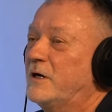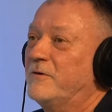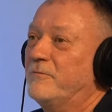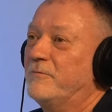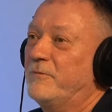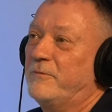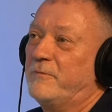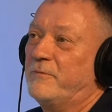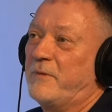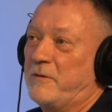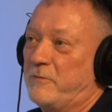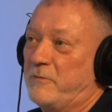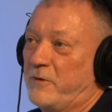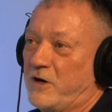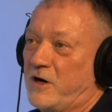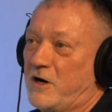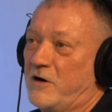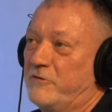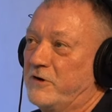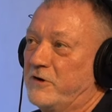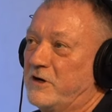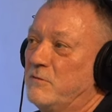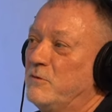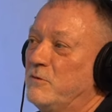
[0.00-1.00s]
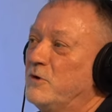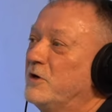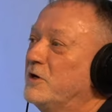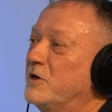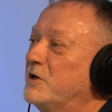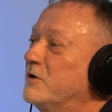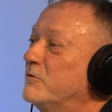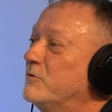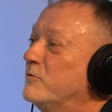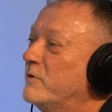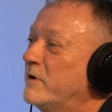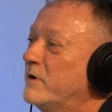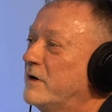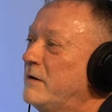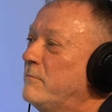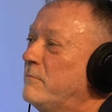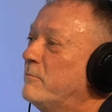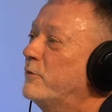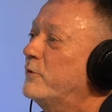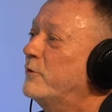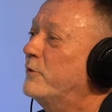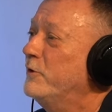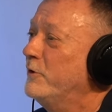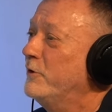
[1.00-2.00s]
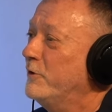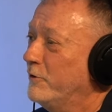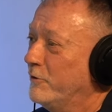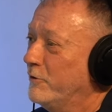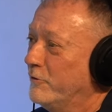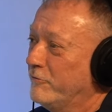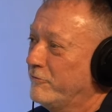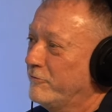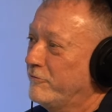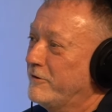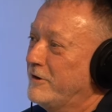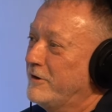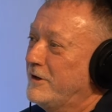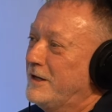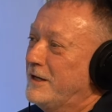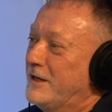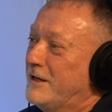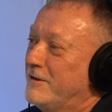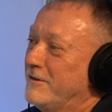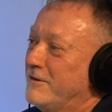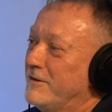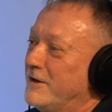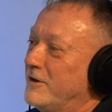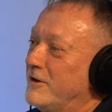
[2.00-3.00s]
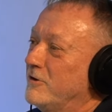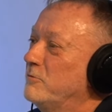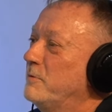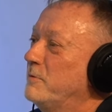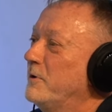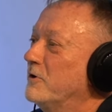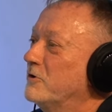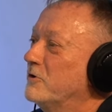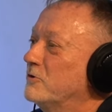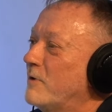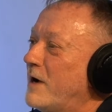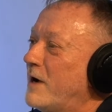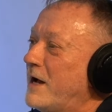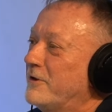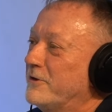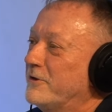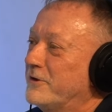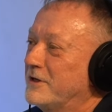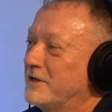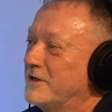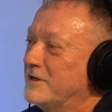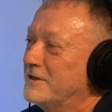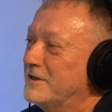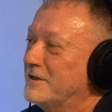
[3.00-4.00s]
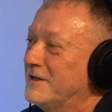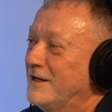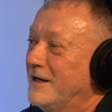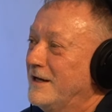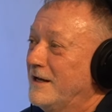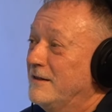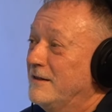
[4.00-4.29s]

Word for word: uh, my recovery community could re improve their spirituality.